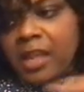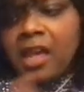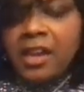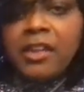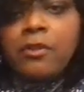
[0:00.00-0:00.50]

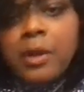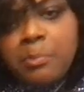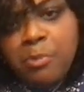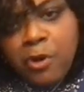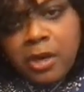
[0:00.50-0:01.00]
Another
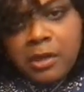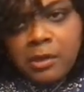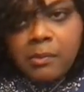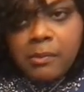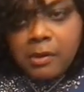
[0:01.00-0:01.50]
important
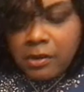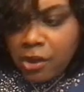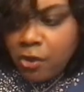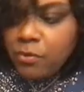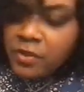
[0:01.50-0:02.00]

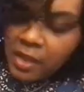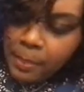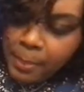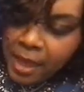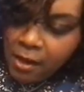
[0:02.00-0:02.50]
note
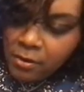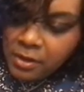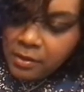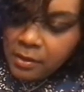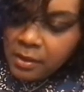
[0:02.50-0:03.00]
about
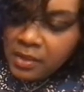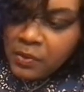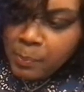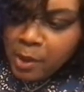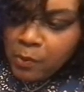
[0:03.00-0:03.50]
this
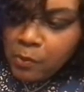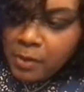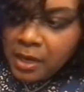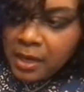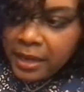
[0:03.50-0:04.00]

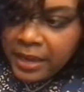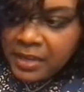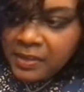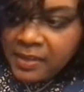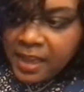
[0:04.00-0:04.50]
mode
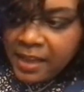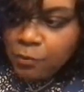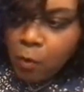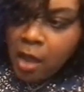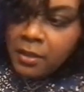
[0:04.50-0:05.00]
is that
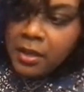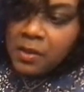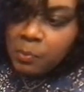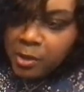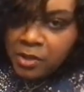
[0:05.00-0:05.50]
while it
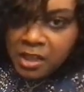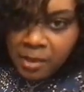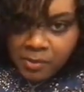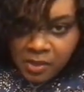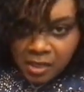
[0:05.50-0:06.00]
is building
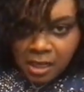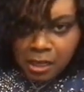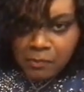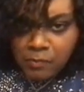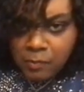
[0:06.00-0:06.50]
up
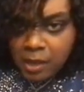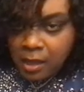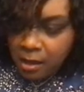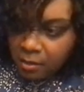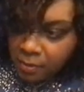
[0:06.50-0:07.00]
steam,
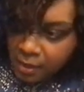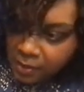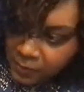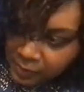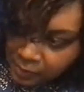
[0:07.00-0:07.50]

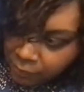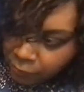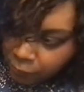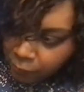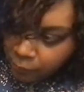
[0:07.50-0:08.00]
this
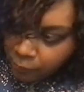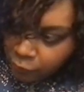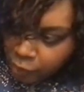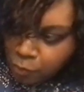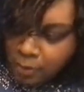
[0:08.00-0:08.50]

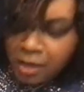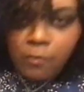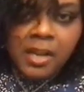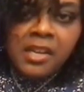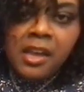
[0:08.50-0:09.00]
viewing
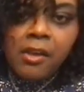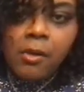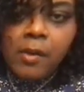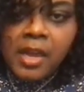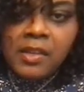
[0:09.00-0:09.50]

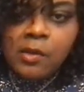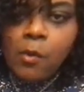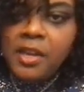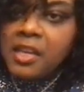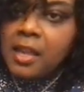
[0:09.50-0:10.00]
window is
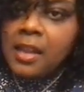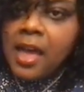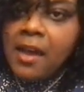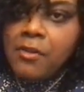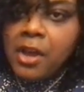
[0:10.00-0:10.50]
going to
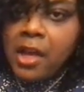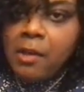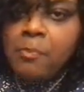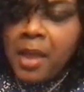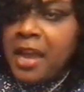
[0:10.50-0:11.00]
cloud
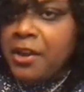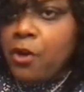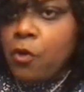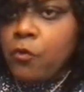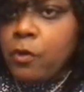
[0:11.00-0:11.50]
up and
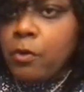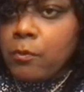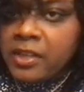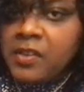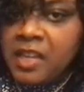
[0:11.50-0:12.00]
over
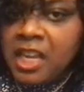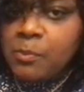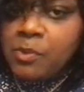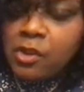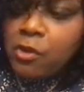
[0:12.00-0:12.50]
with steam.
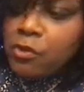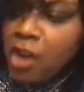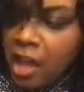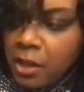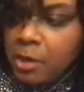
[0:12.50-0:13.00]
So you're
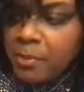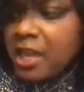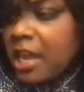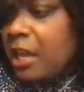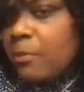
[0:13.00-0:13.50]
not going to
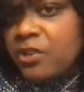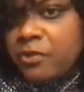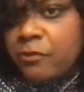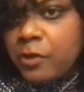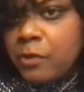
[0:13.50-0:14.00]
be able to
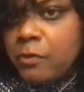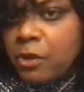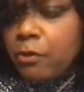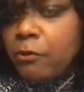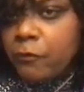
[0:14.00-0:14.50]
view
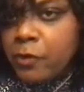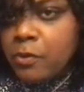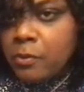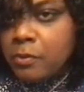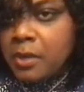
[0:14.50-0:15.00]
your
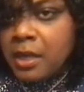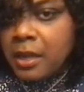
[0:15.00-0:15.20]
food